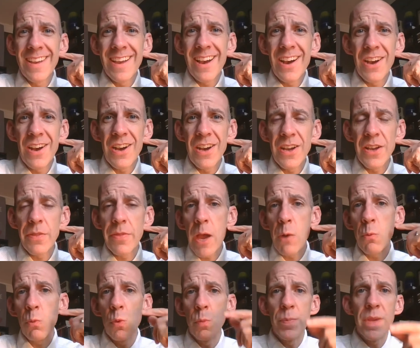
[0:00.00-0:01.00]

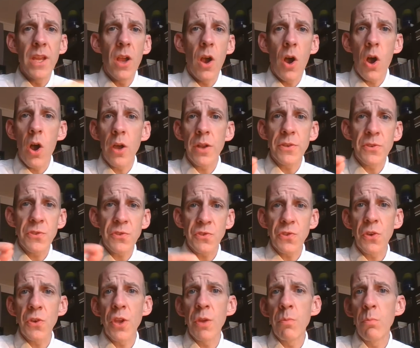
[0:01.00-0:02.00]
That will be on
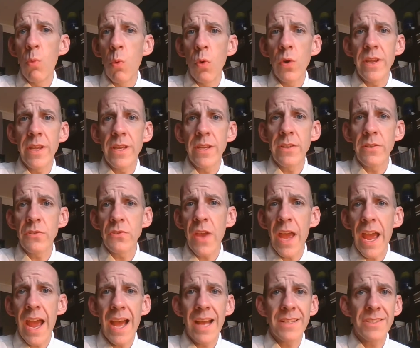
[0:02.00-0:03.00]
Sunday mornings
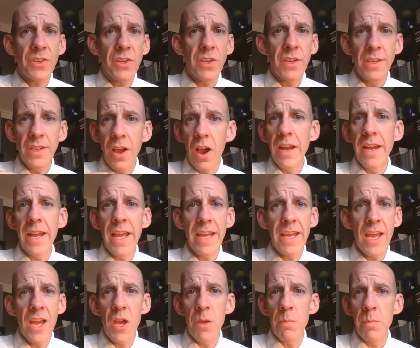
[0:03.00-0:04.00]
at 9
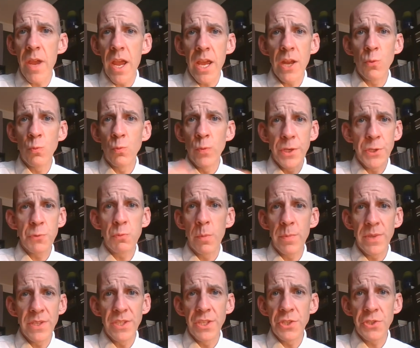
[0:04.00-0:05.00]
a.m. and Rich will
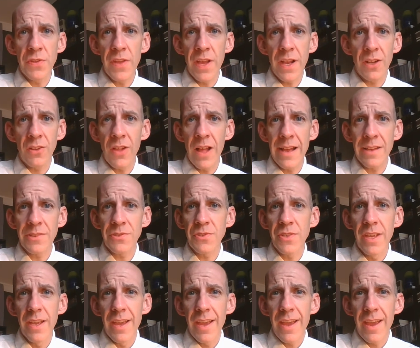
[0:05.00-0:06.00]
be teaching that class,
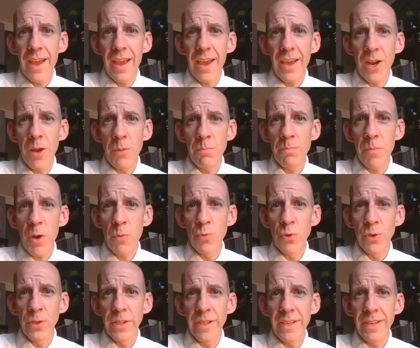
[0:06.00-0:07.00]
and I'm
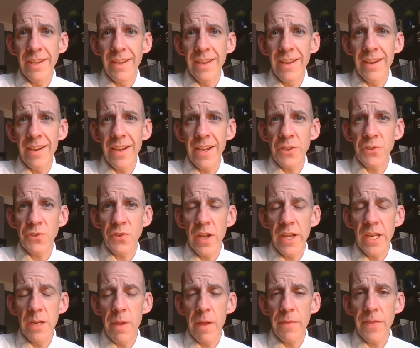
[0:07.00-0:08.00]
really
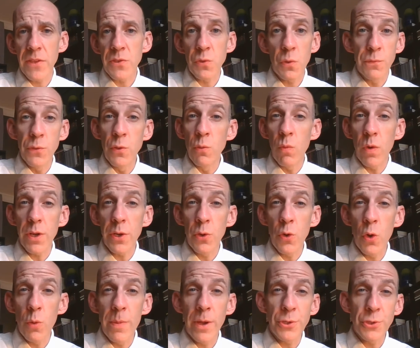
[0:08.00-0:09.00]
excited about that. So if you wanted to
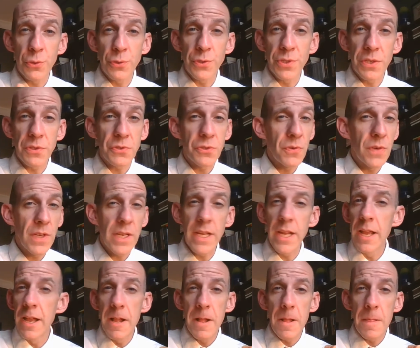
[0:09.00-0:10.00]
know about church
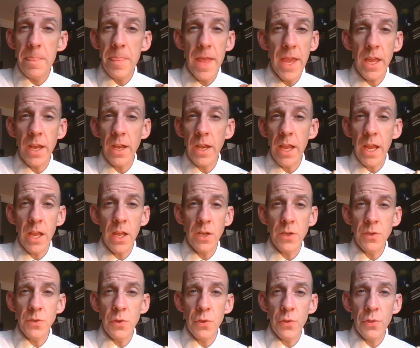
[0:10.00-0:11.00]
history
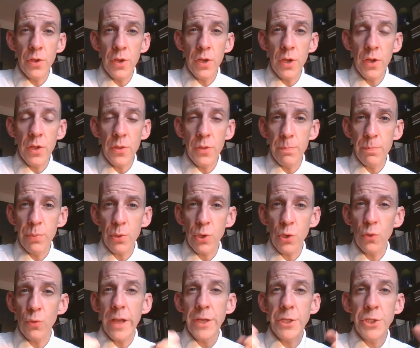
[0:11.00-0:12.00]
and the
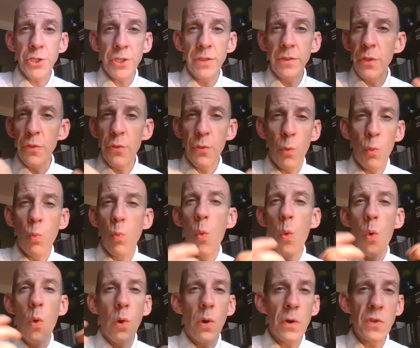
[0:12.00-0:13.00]
progression, the
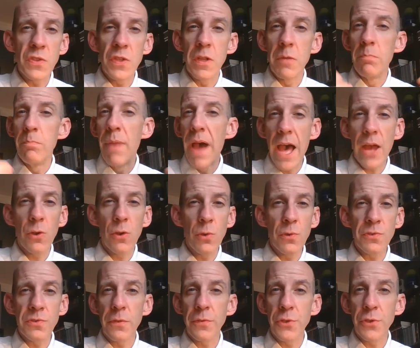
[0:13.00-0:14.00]
wars and the
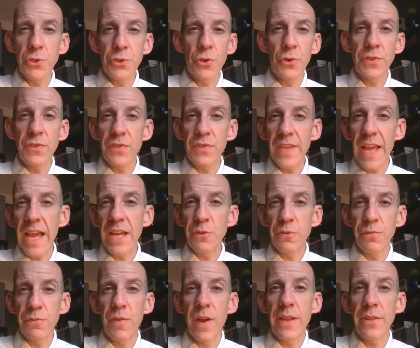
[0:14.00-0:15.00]
battles that the church has had to
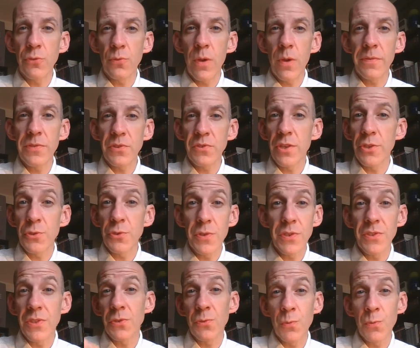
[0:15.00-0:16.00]
fight throughout the
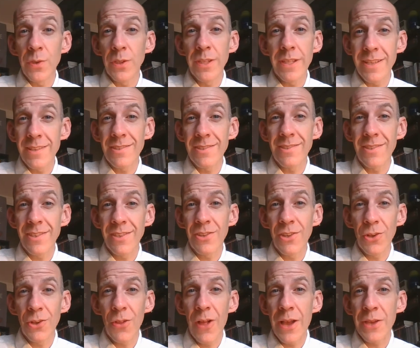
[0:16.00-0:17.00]
centuries, this really is the
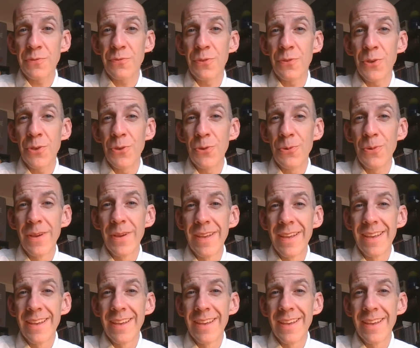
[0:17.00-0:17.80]
class for you.